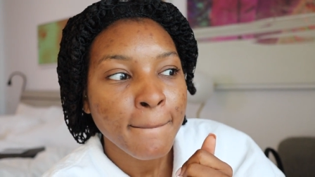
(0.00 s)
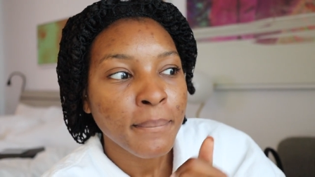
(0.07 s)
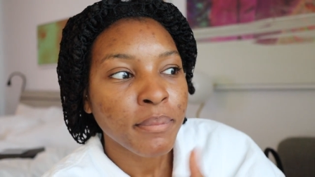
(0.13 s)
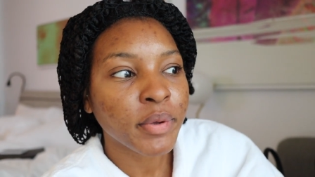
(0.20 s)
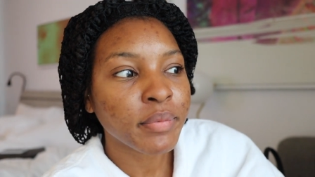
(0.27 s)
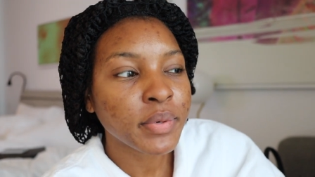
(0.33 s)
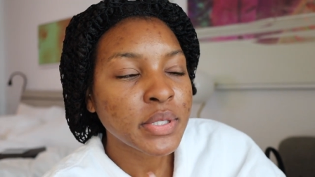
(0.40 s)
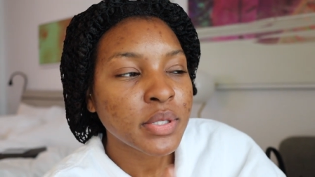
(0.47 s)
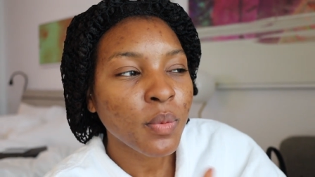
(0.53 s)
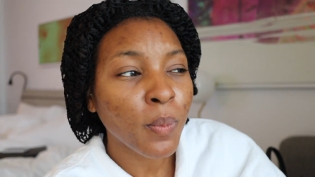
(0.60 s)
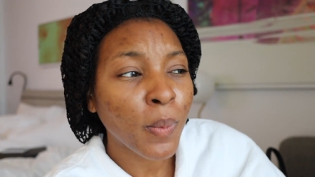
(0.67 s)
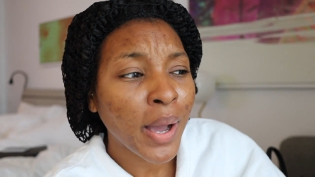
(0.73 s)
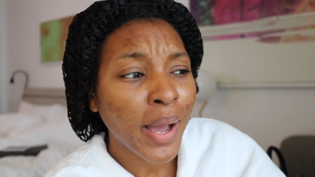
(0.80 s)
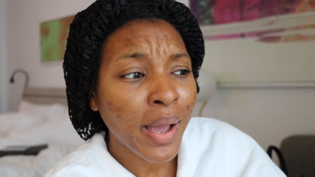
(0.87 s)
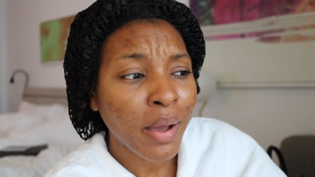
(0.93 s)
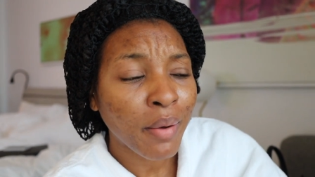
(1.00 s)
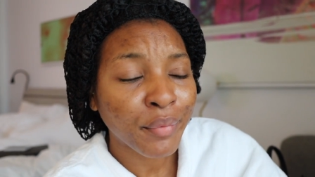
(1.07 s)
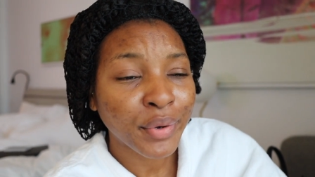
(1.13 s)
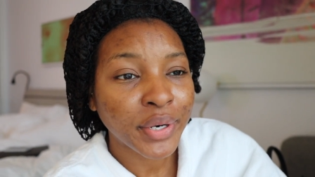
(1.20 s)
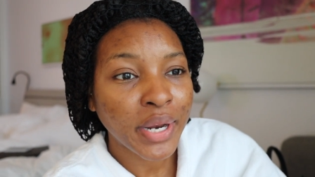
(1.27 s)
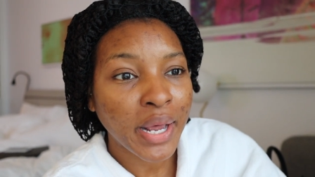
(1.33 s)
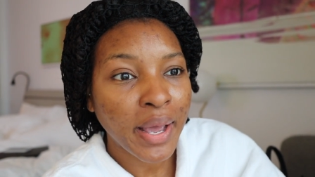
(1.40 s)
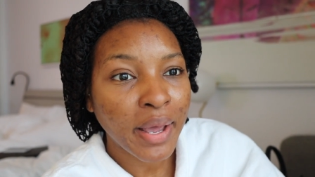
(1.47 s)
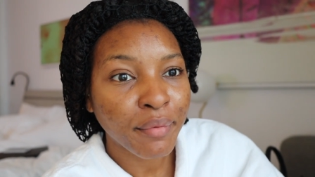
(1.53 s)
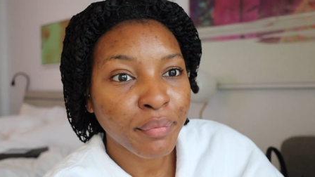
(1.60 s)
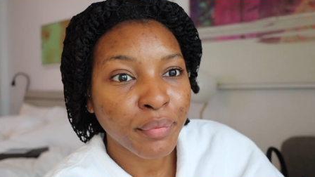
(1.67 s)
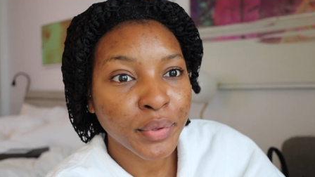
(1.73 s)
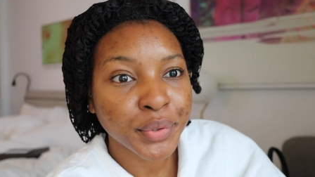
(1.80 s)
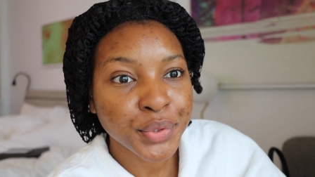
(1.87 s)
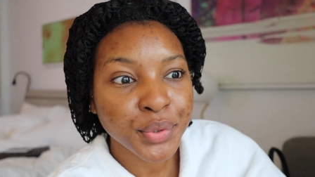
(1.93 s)
the reason why I wanted a high
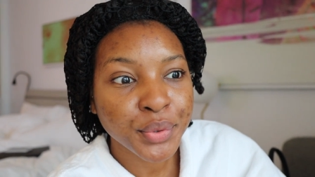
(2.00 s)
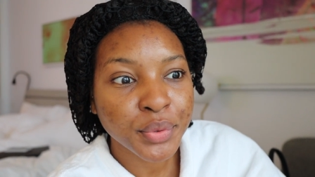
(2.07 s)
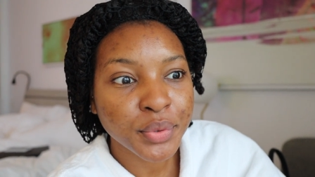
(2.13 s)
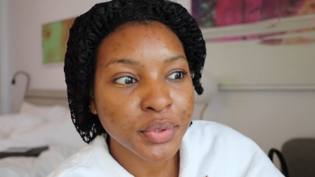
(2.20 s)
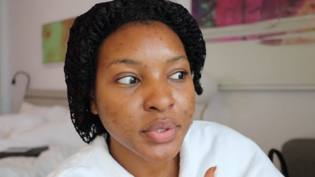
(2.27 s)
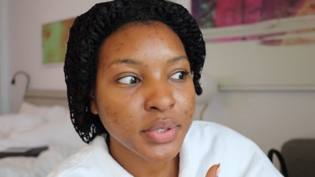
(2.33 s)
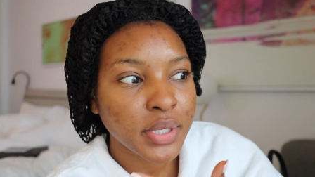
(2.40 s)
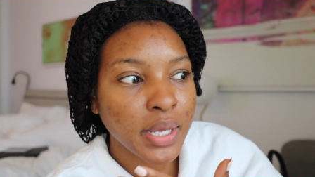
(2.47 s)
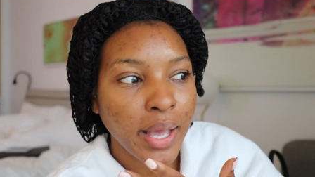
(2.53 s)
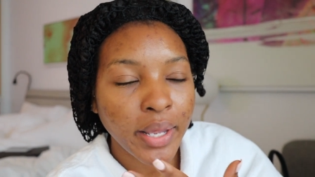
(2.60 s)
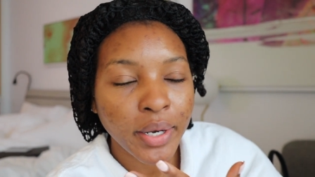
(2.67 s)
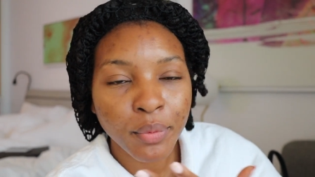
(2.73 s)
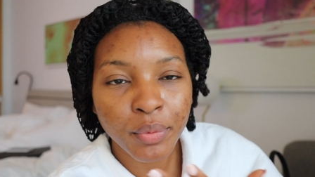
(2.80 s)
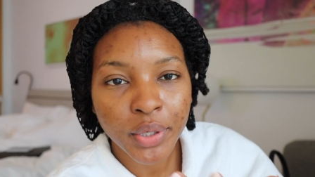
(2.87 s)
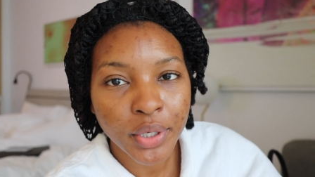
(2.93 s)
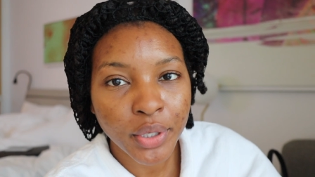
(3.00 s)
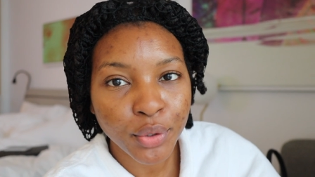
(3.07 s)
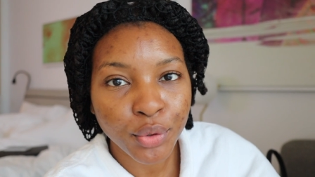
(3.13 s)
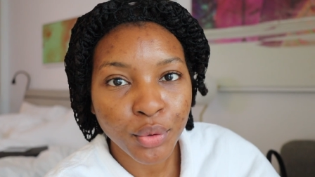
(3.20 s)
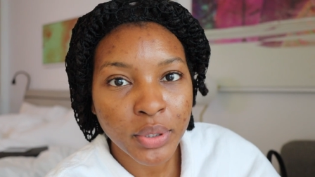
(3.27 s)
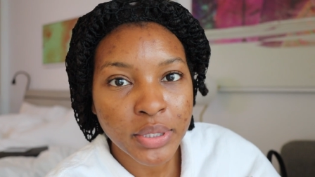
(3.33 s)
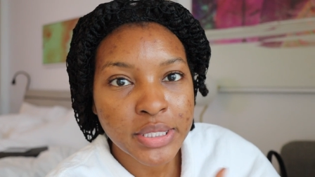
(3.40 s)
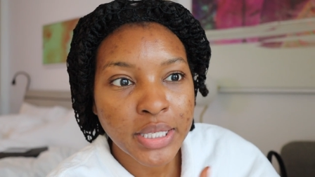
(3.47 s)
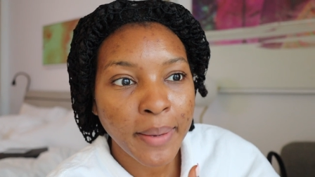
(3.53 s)
floor too is I didn't want to hear the noise.